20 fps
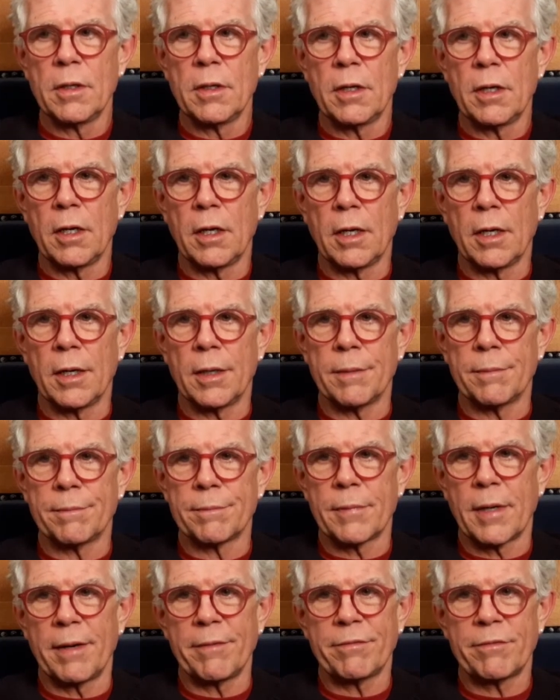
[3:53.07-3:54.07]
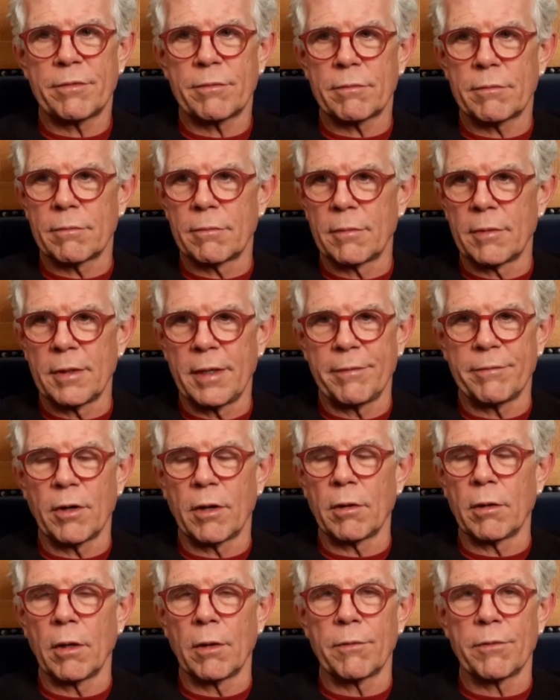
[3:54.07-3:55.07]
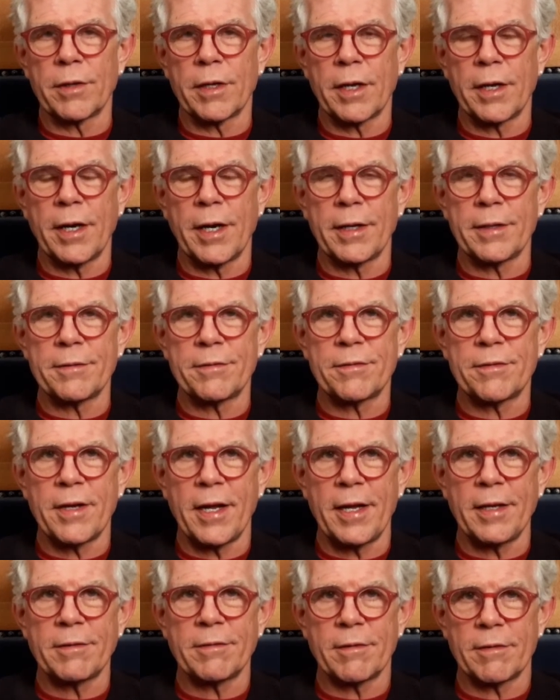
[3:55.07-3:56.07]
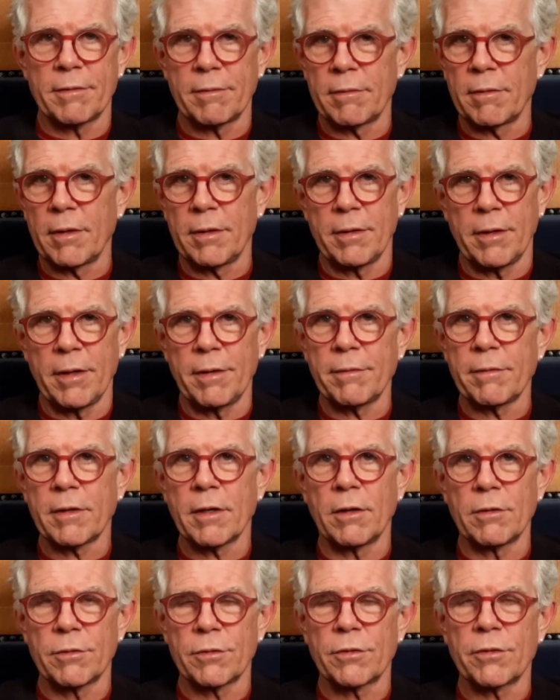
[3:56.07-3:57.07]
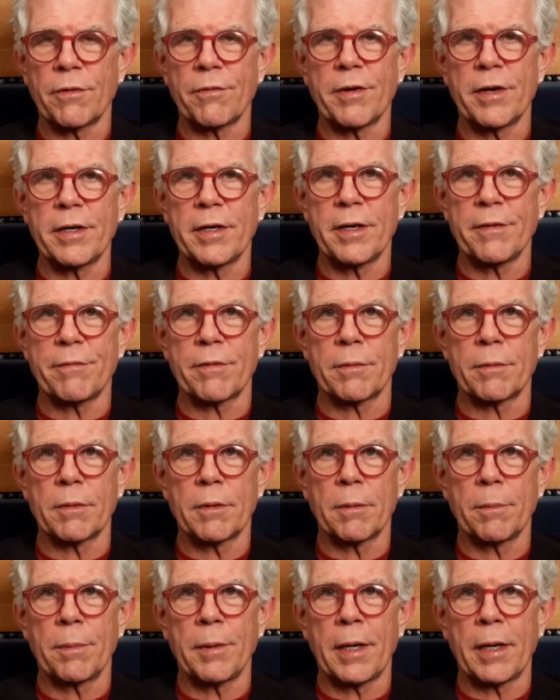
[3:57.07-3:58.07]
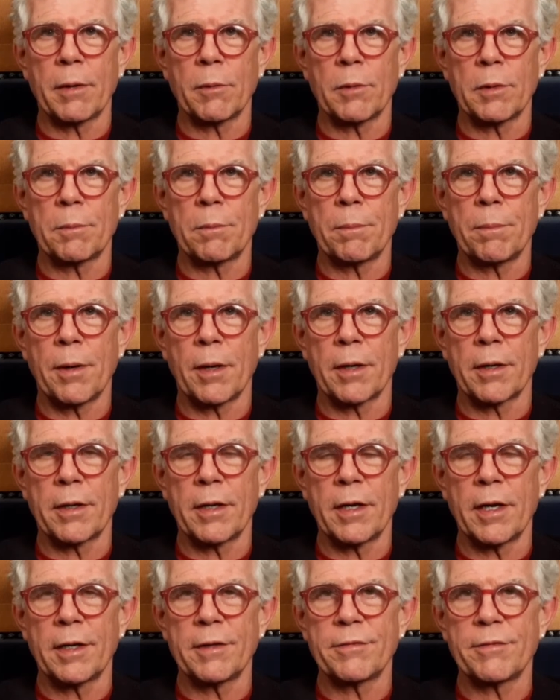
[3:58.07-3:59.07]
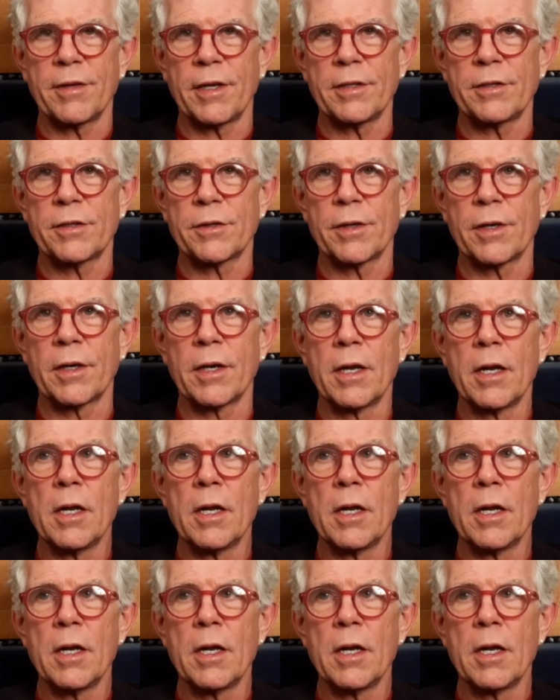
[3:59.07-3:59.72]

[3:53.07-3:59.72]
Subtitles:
I've lived all over the United States, and the cultures are very different depending on what part of the United States you're in.